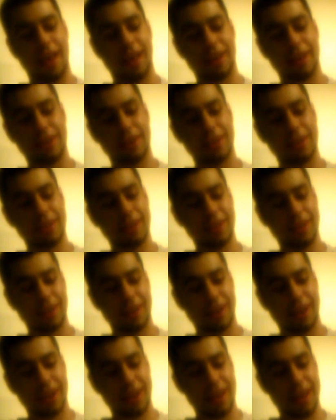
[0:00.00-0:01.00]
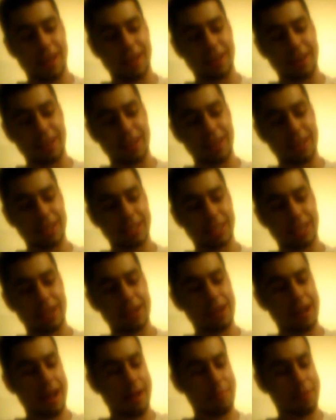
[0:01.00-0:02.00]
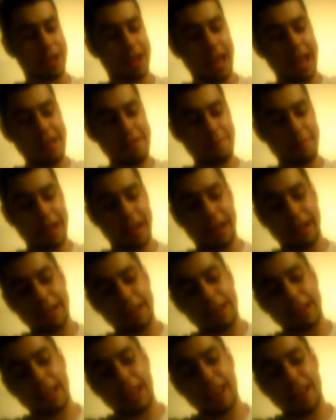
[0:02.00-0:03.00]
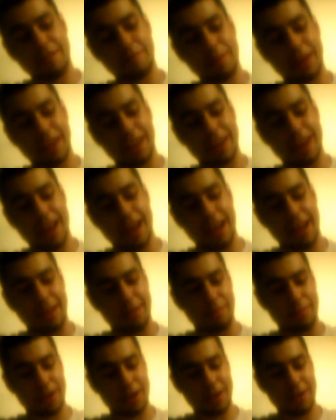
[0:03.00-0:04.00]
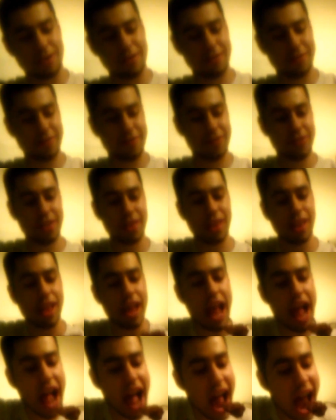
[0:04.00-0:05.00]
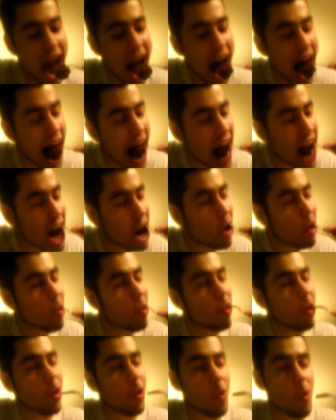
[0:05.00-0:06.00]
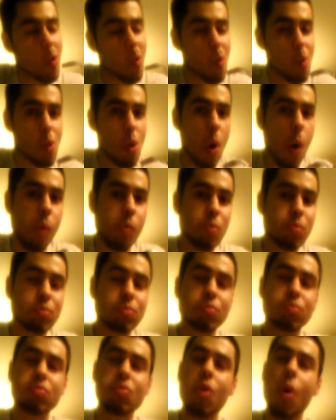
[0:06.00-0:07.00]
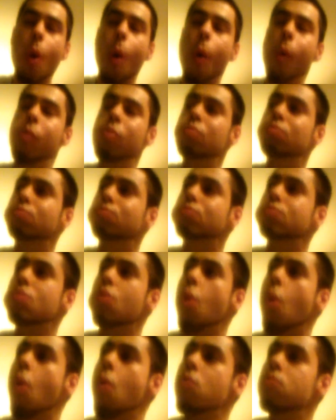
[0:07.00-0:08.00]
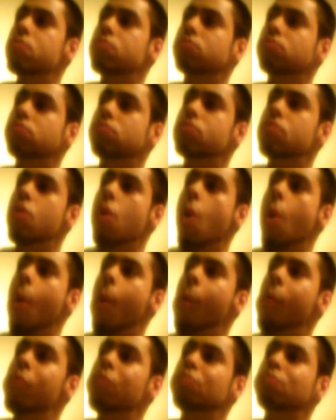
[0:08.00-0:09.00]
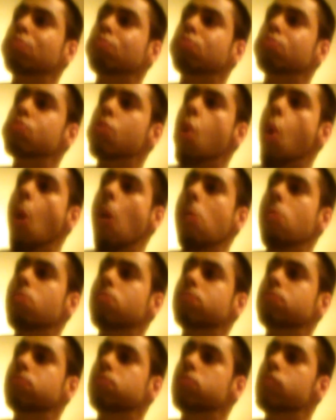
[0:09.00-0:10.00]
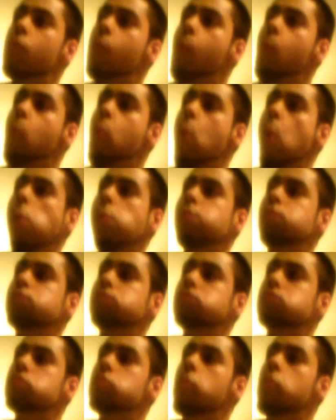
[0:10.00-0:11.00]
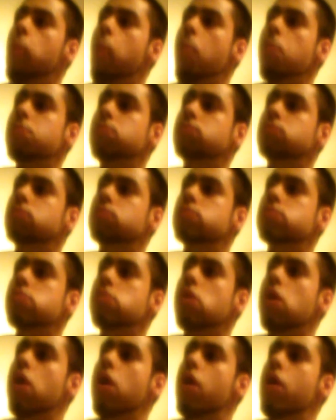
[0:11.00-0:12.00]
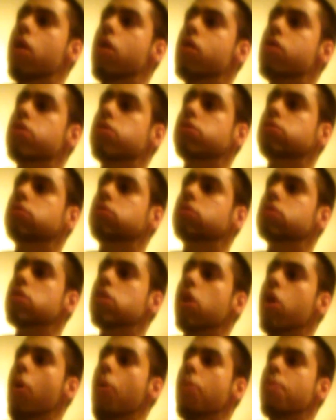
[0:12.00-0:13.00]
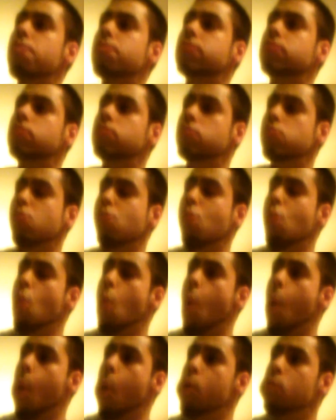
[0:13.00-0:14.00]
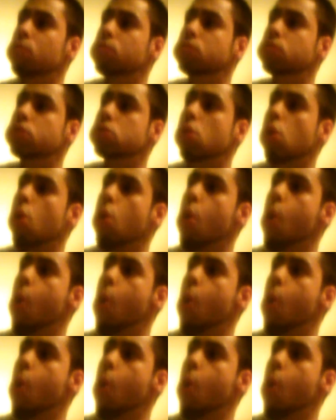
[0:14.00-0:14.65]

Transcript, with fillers: Follow us on Twitter. Like our Facebook page. Subscribe to our YouTube. You know, I got big things coming for you guys. So definitely stay tuned. I hope you guys enjoyed this video, and there will be more to come. D-Raven signing out.